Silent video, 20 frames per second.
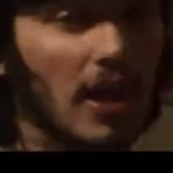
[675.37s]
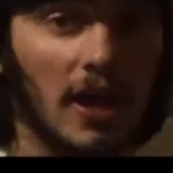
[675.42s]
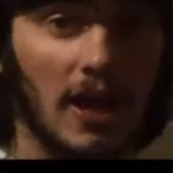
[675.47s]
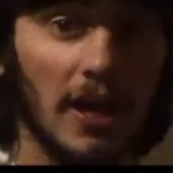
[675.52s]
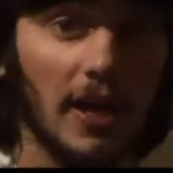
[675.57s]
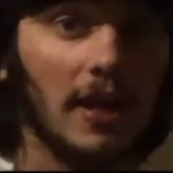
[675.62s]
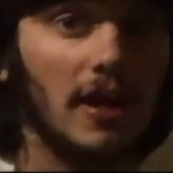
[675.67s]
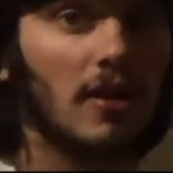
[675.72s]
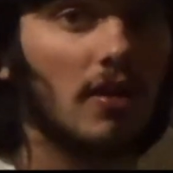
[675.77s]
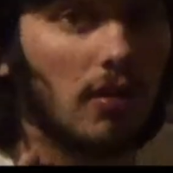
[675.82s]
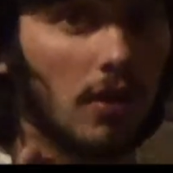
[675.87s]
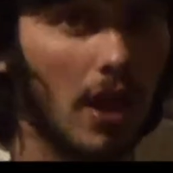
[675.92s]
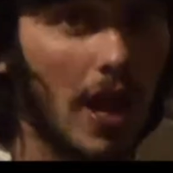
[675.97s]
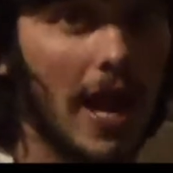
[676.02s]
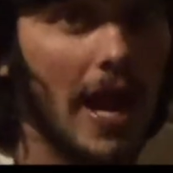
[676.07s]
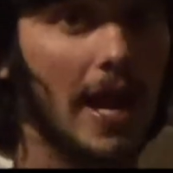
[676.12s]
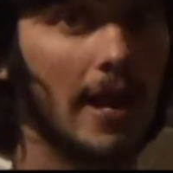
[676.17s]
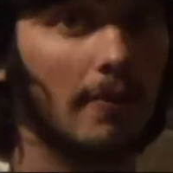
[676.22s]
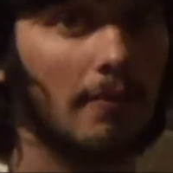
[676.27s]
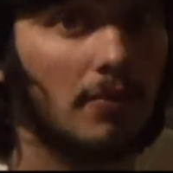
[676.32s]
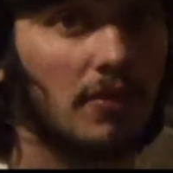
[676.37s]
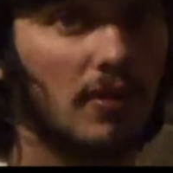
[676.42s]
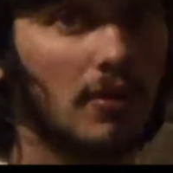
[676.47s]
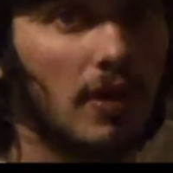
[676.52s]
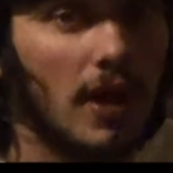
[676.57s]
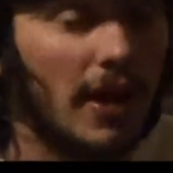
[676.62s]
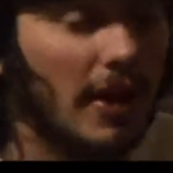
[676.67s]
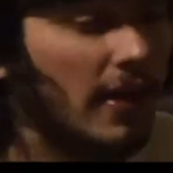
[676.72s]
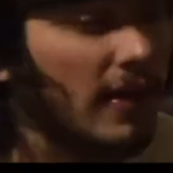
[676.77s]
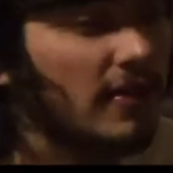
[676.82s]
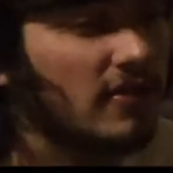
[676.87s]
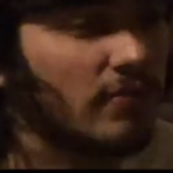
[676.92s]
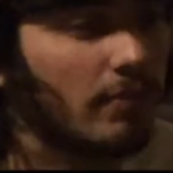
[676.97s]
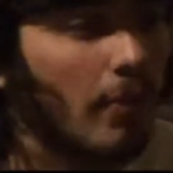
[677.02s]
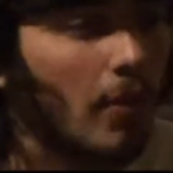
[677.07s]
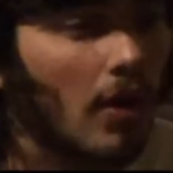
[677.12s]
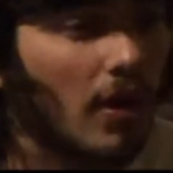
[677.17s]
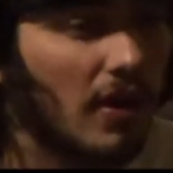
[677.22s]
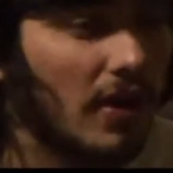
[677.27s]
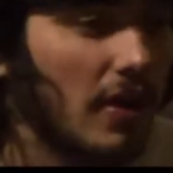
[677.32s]
he claimed in his
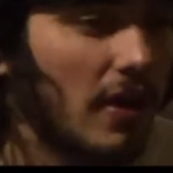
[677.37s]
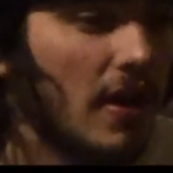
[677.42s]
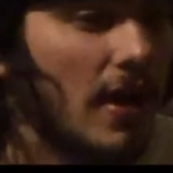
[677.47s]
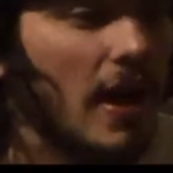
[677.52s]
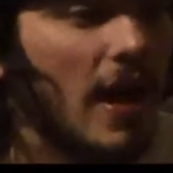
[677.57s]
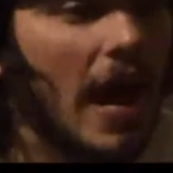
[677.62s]
book,